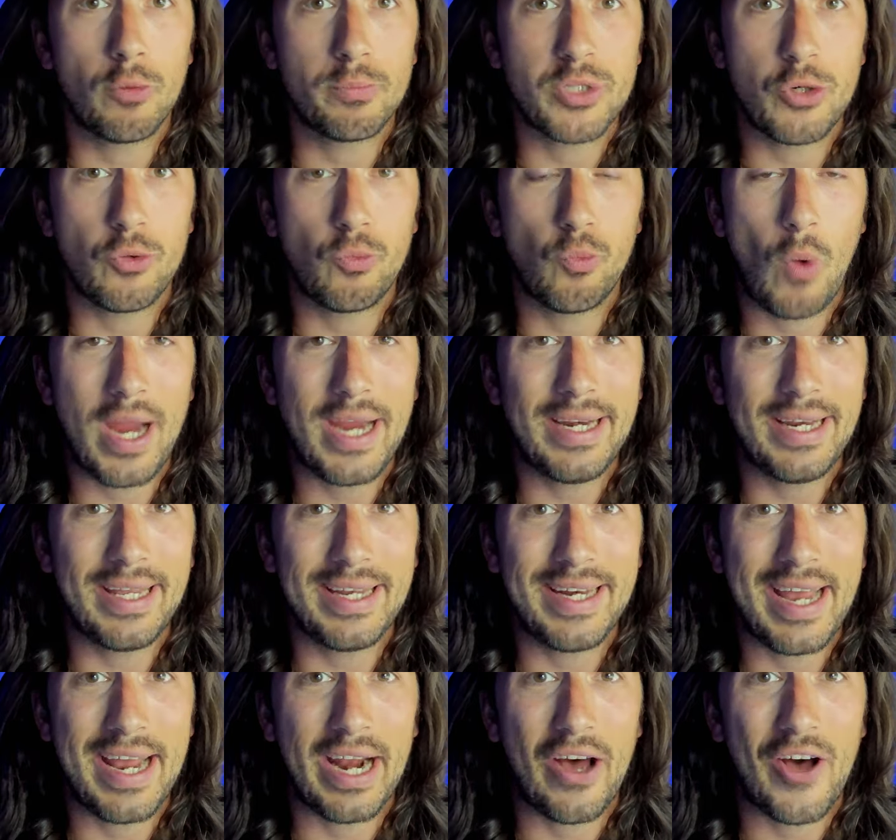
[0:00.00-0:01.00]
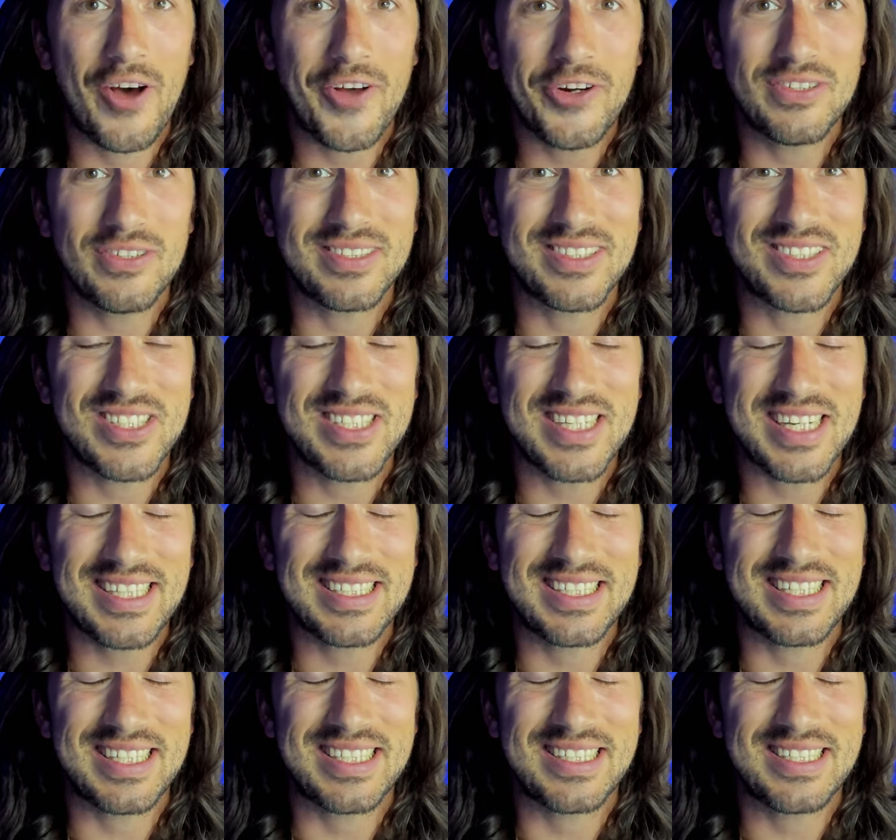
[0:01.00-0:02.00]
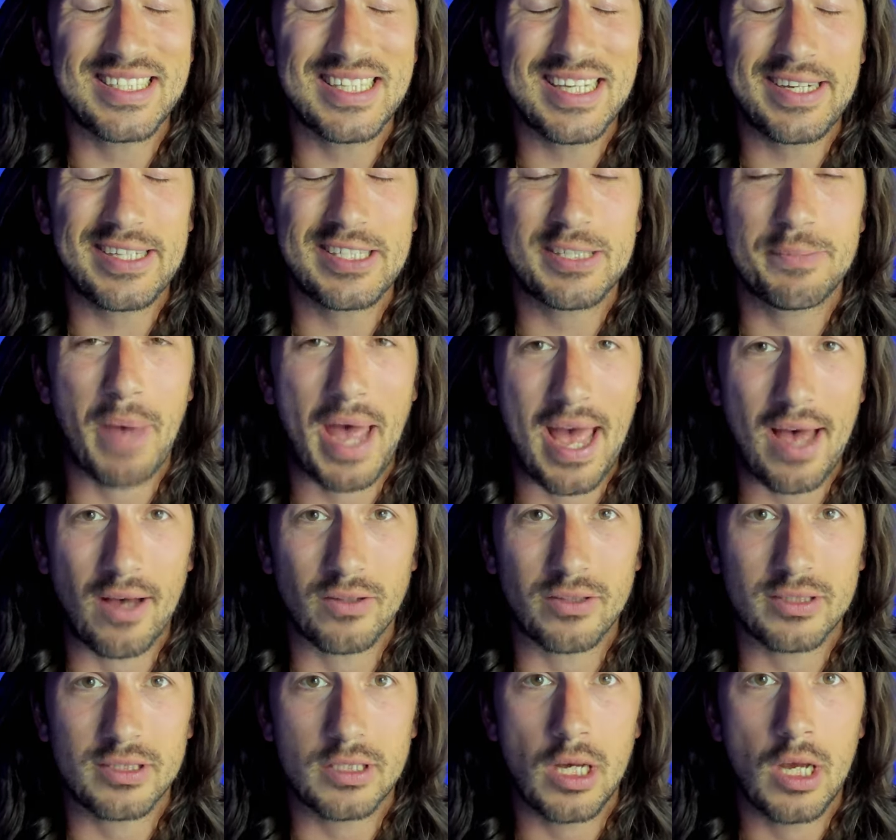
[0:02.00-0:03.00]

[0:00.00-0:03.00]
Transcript: who weighed in at one hundred sixty-six pounds.